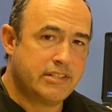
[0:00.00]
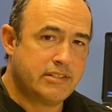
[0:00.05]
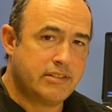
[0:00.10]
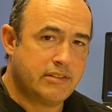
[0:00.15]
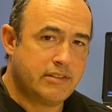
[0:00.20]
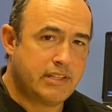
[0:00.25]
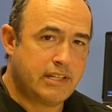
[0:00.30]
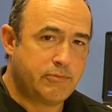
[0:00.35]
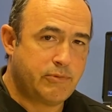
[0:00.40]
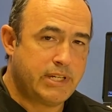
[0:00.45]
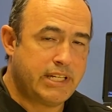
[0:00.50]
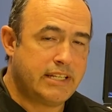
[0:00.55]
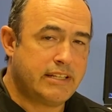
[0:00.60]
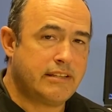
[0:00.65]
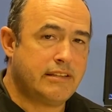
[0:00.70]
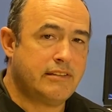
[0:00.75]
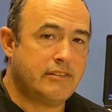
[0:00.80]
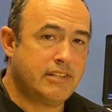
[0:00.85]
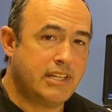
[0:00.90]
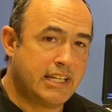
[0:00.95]
so that we
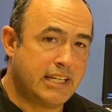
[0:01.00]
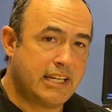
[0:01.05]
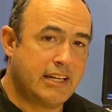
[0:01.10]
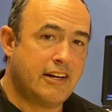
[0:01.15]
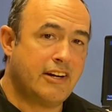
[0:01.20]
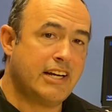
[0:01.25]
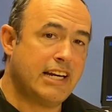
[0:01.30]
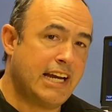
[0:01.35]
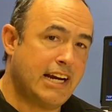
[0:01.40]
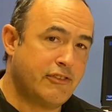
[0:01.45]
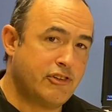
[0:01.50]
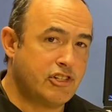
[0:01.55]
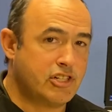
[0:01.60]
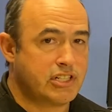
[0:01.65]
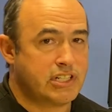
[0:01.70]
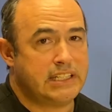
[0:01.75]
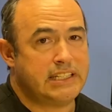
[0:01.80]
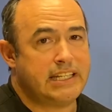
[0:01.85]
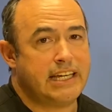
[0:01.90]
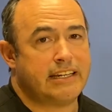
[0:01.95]
think on average it's
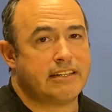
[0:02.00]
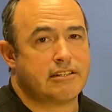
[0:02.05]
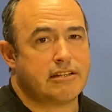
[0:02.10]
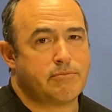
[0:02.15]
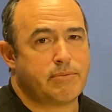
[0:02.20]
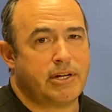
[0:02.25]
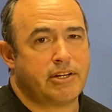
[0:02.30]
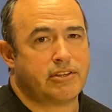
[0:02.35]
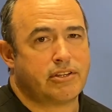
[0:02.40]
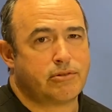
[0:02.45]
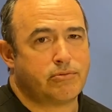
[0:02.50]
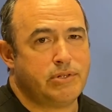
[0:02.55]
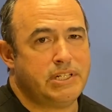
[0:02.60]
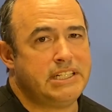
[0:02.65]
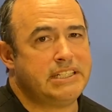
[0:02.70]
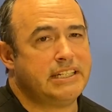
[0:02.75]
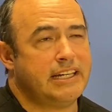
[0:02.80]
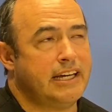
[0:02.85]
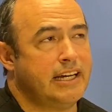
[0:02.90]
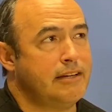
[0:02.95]
going to take us about 3
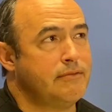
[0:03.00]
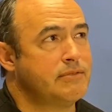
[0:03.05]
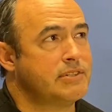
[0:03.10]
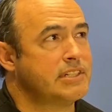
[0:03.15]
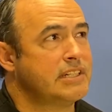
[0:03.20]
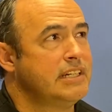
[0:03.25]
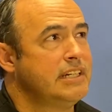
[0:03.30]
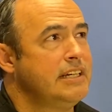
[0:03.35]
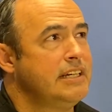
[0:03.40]
times